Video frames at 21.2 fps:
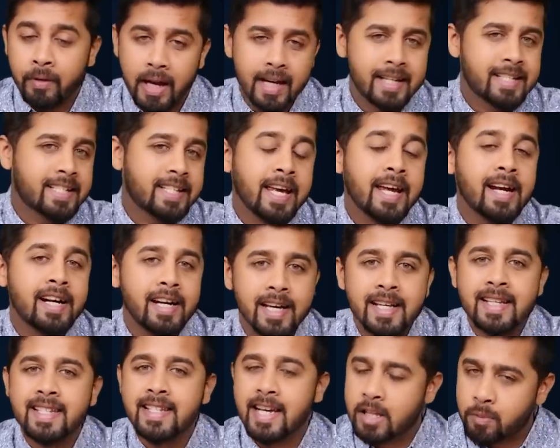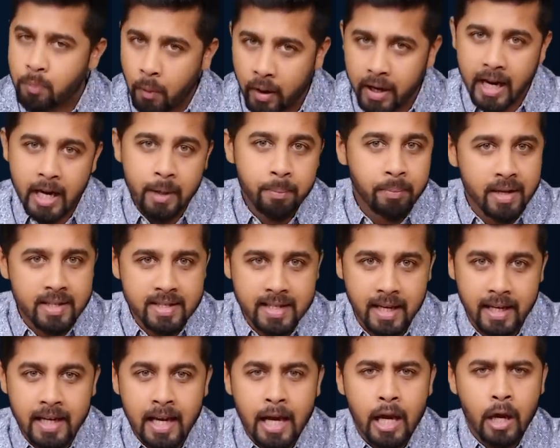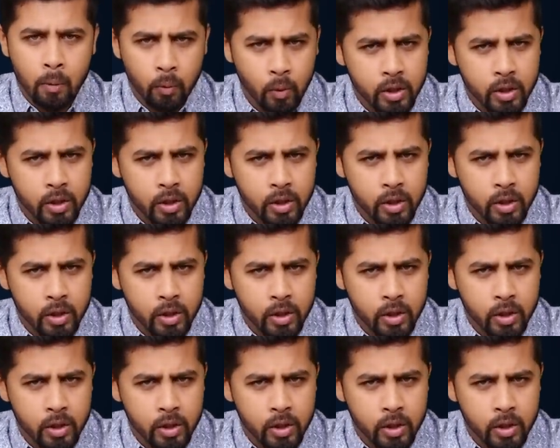its yield is 6.8%,